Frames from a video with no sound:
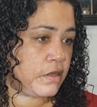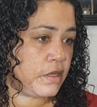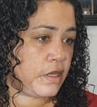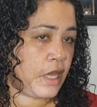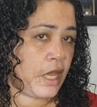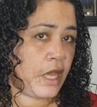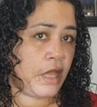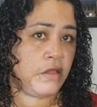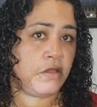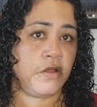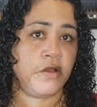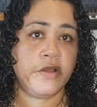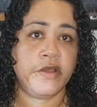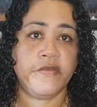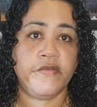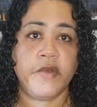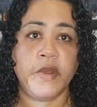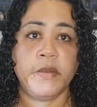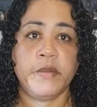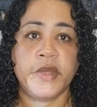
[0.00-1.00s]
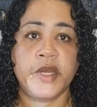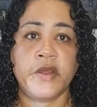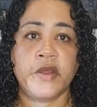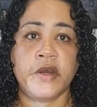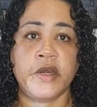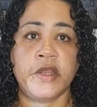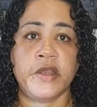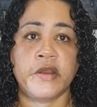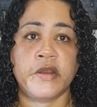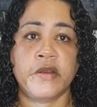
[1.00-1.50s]
How long have I been on
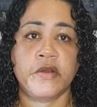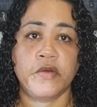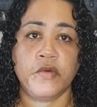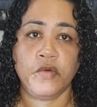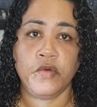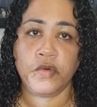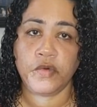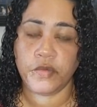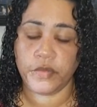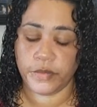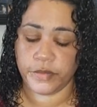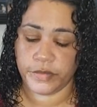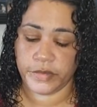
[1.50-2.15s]
here? Ooh,